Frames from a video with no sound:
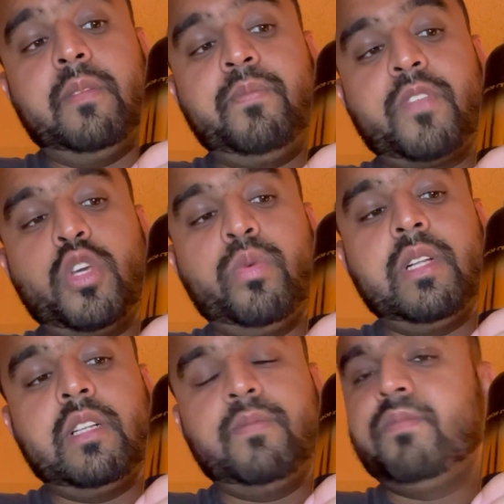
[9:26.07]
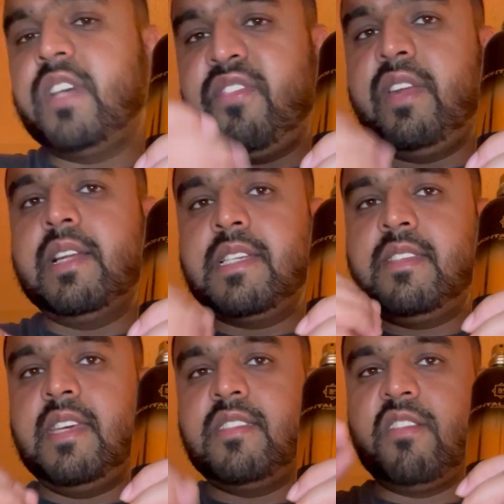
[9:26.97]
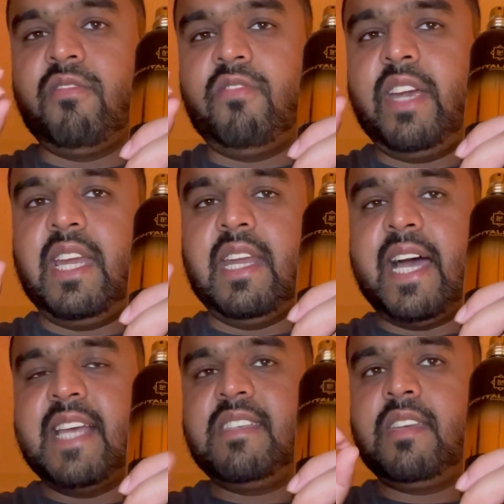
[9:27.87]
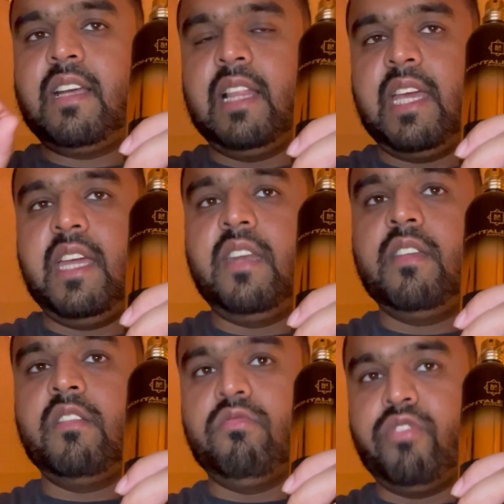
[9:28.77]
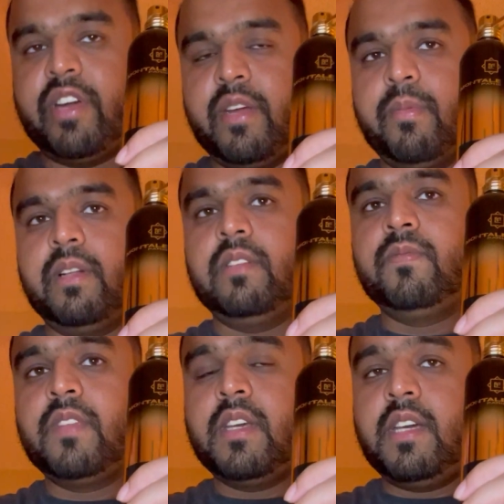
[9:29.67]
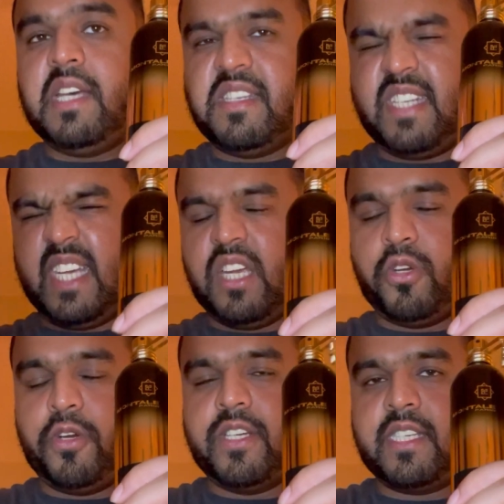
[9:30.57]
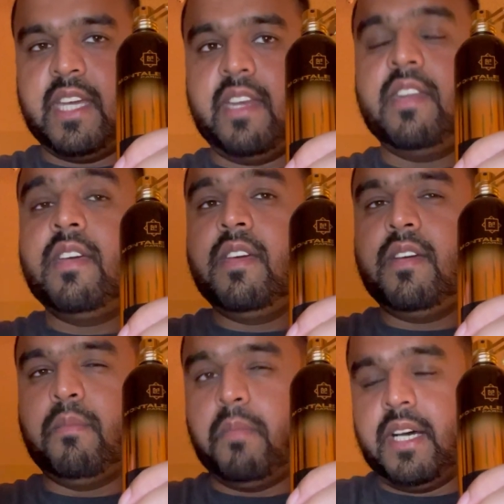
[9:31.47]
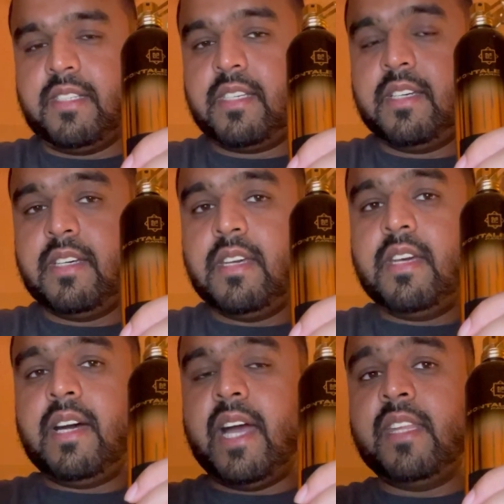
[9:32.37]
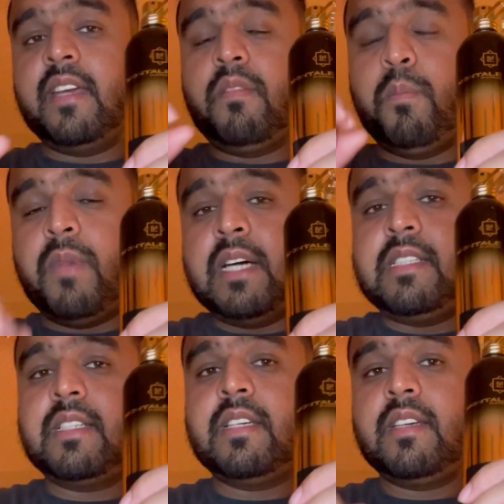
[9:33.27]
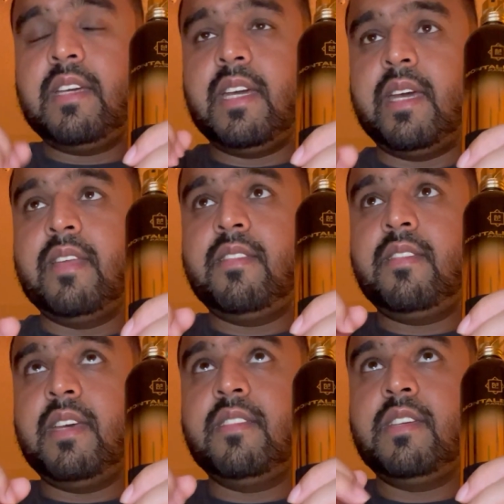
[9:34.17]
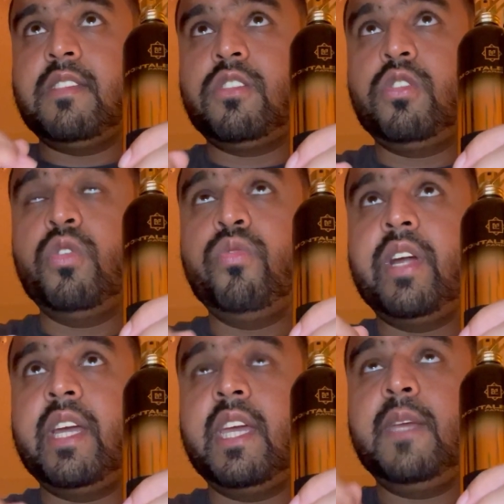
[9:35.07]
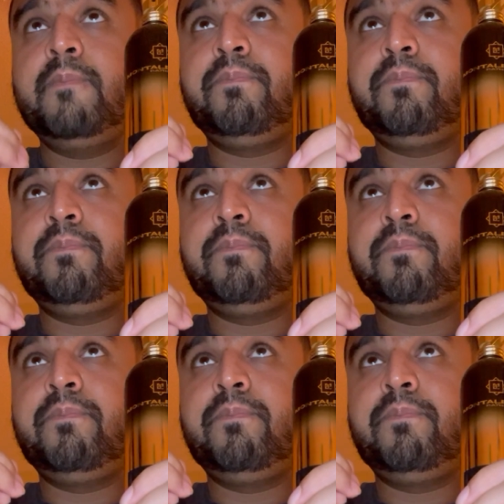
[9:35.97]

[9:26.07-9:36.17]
you will definitely see some very nice, clean, variable, sticking to your skin musk. I think musk is so very